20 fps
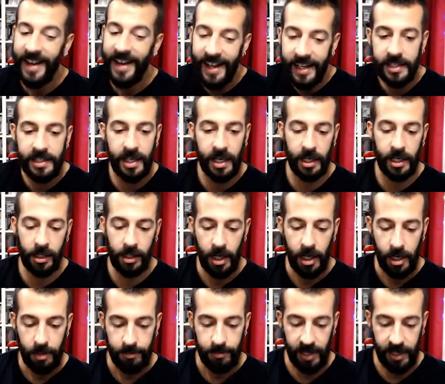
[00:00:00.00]
XL
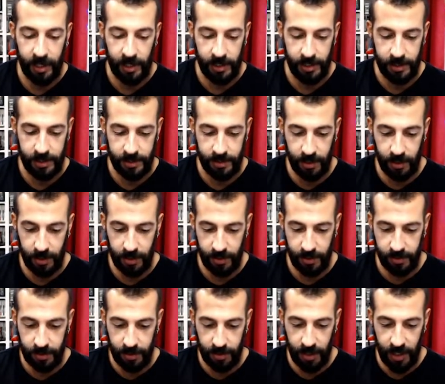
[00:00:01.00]
because
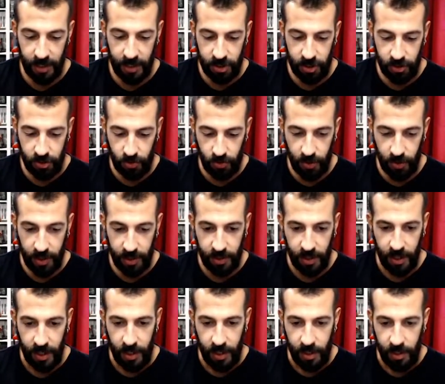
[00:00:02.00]
the larger screen
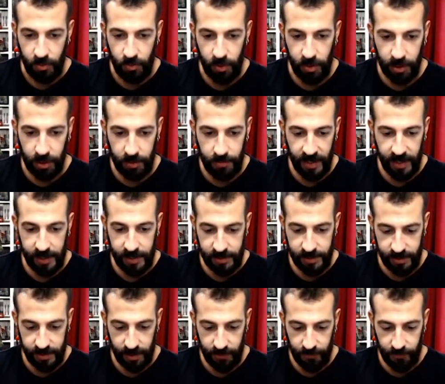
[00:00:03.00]
really makes a
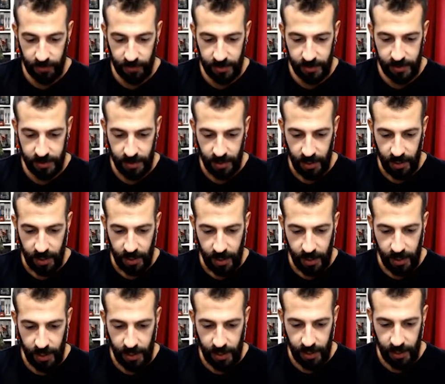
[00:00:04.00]
difference.
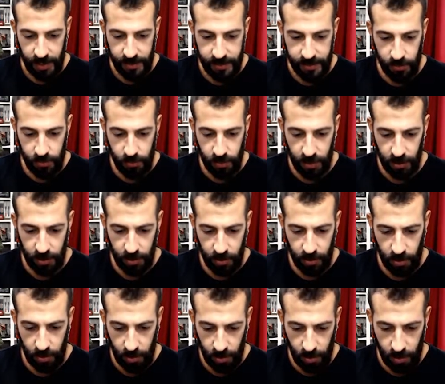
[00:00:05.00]
It's a really
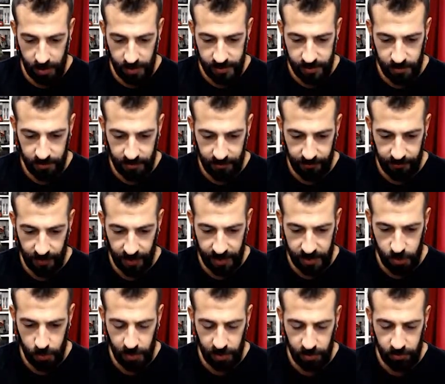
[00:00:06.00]
awesome
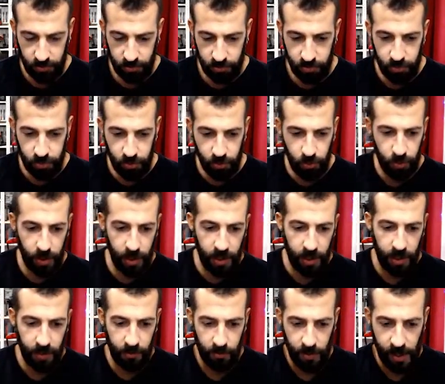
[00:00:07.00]
device with
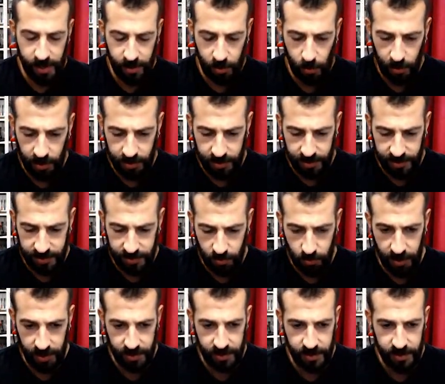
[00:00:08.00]
2 high quality
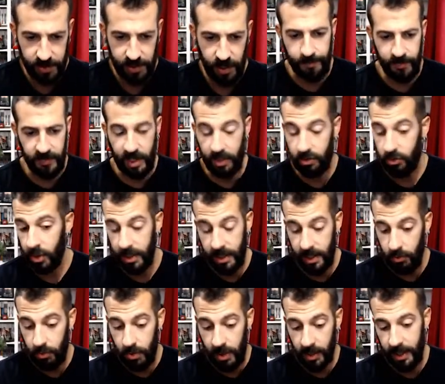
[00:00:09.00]
screens. The
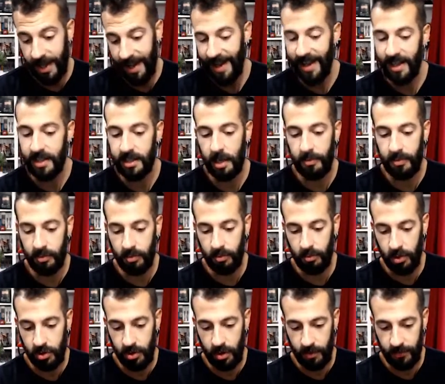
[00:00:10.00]
3D really adds up to
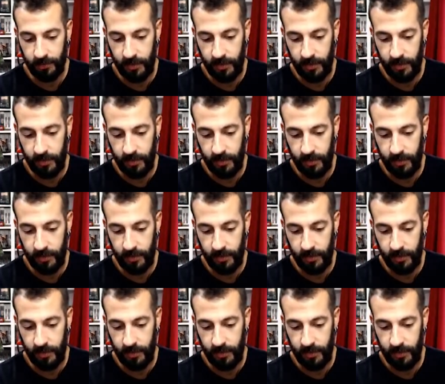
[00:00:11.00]
most of the